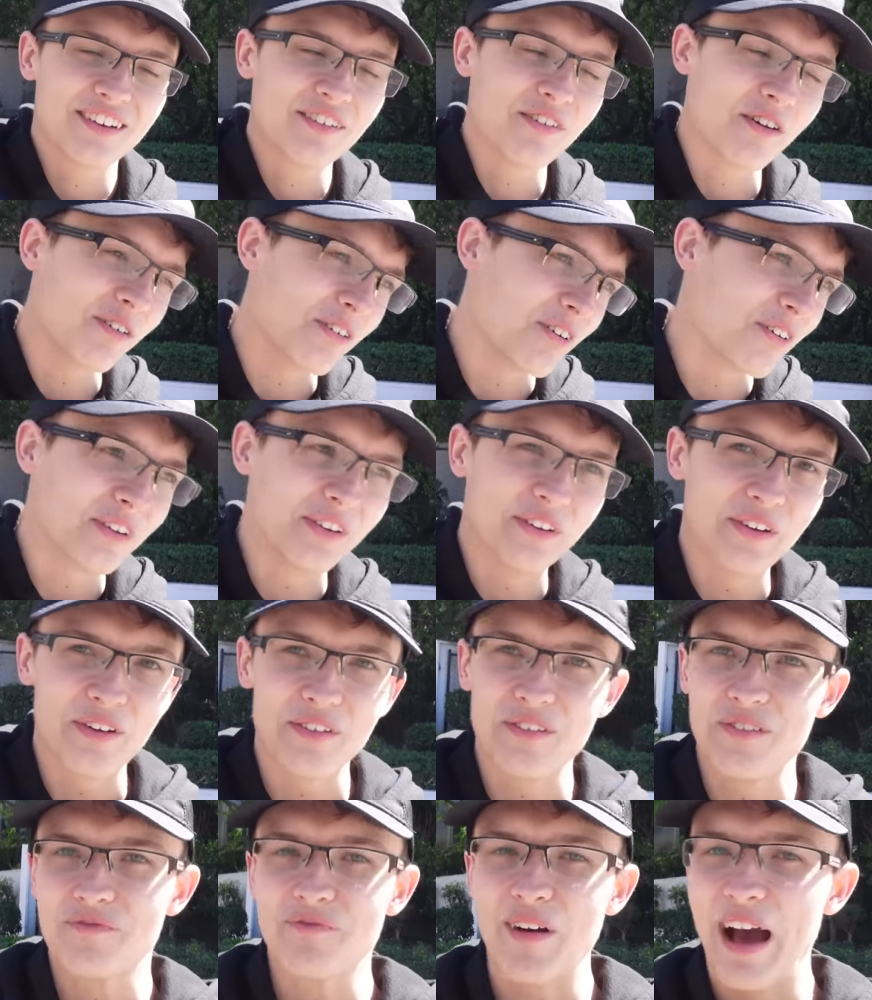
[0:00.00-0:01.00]
Oh, all in
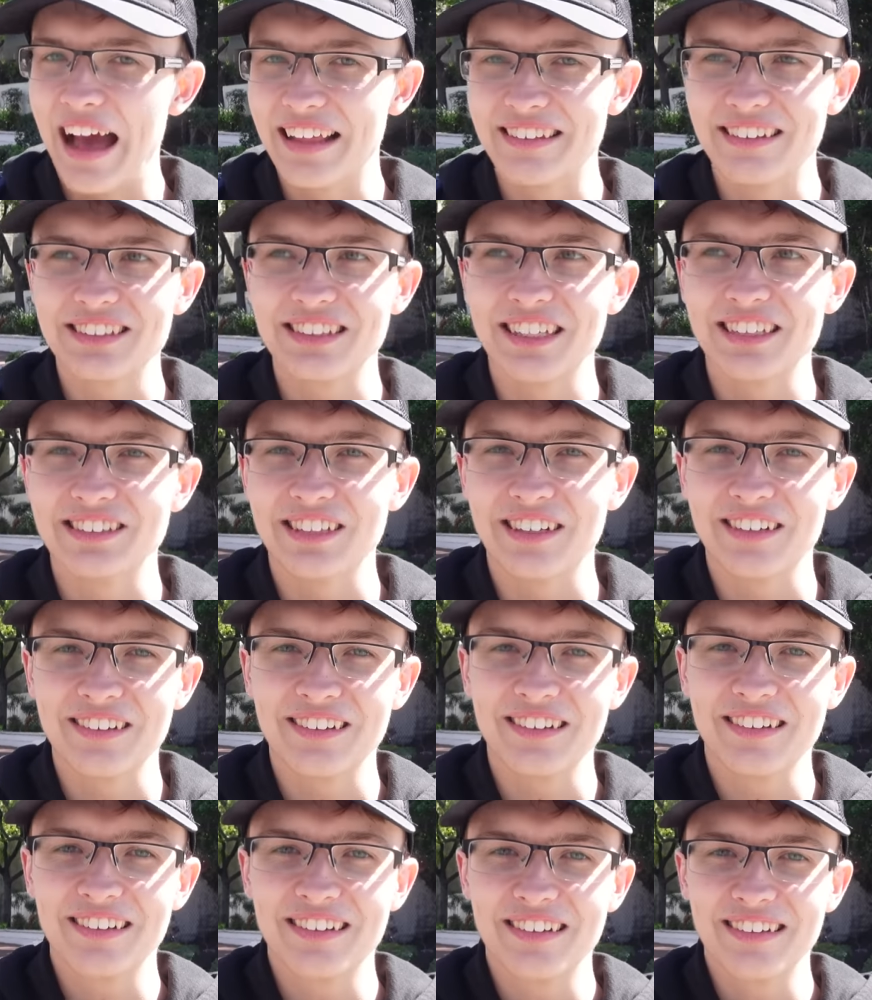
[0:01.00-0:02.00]
all, bad decision.
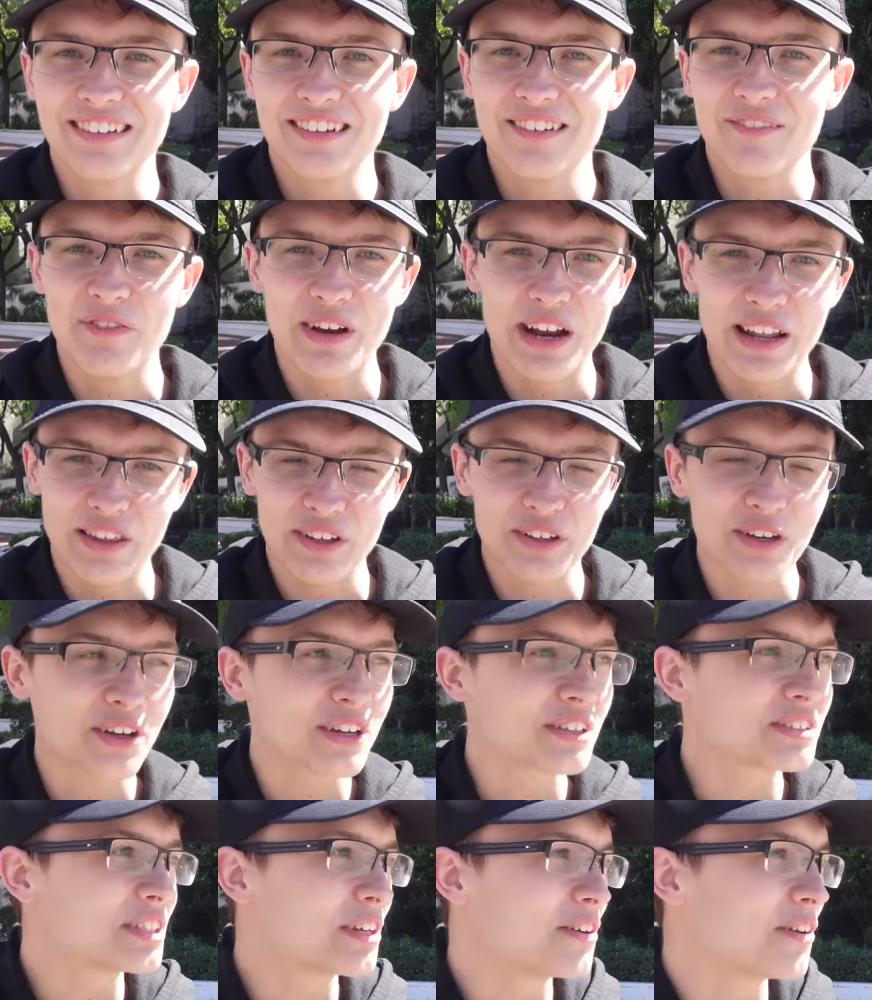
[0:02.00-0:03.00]
Mm. Been in the
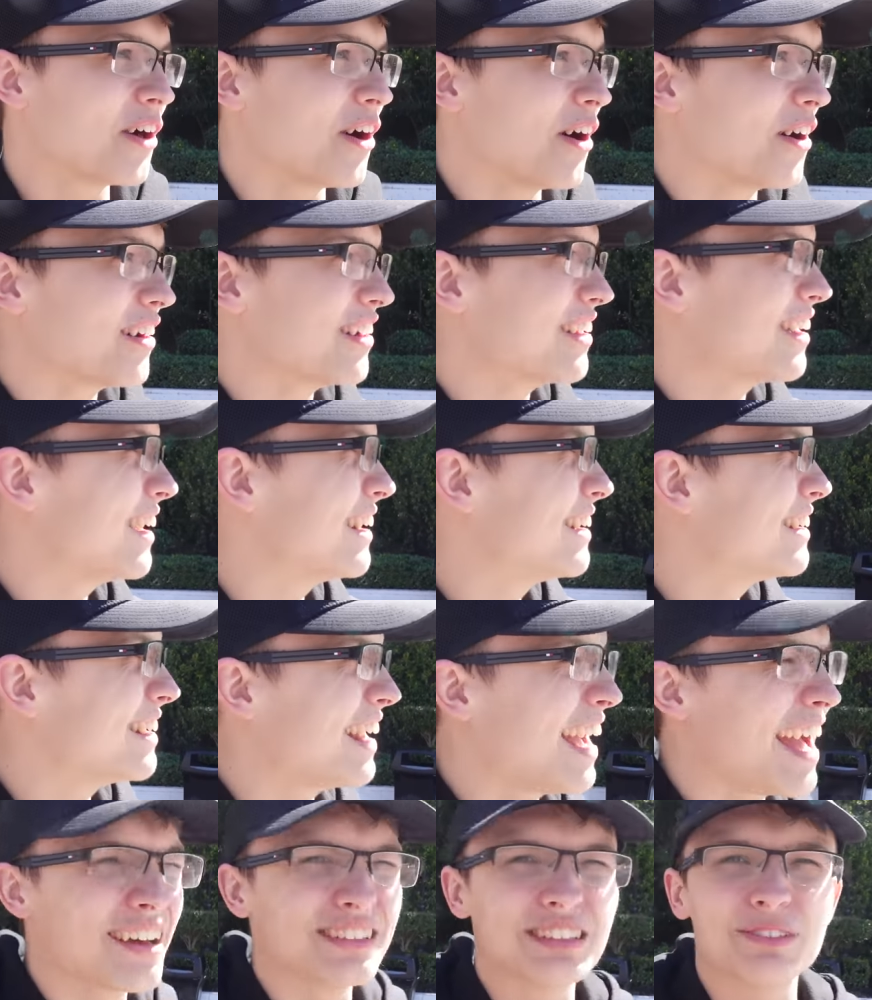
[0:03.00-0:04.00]
cooker too long, and
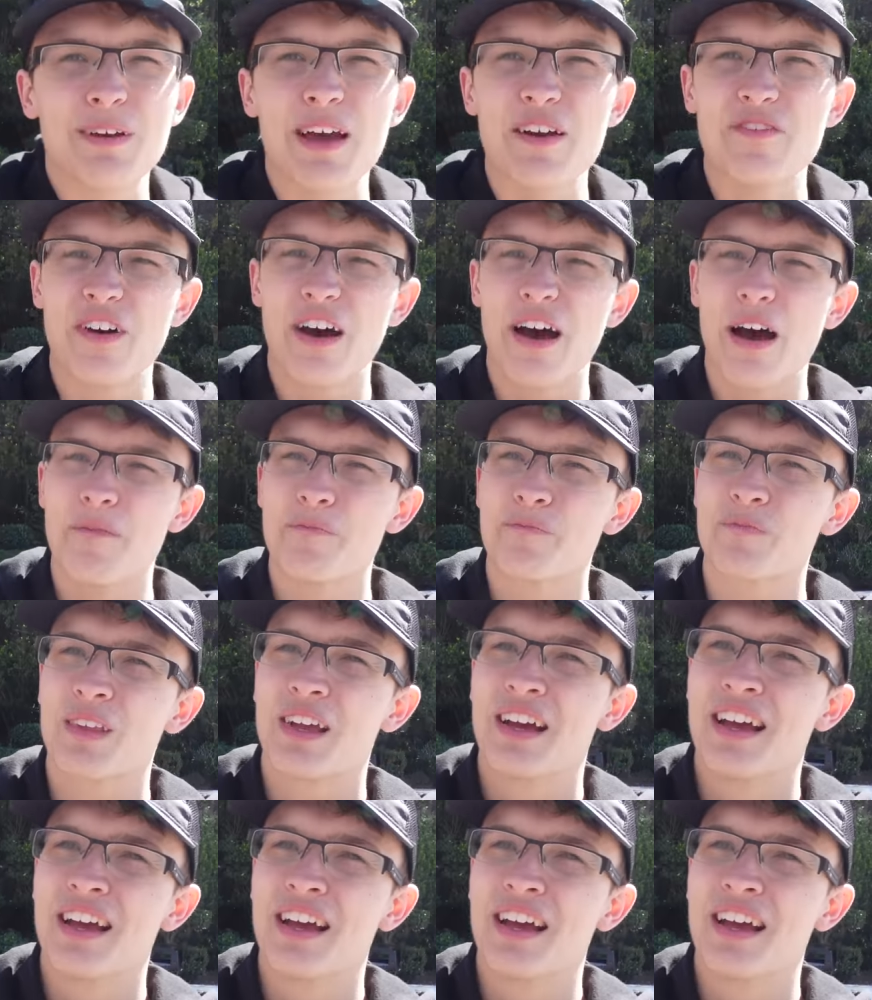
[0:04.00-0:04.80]
yeah, it was a bit of um.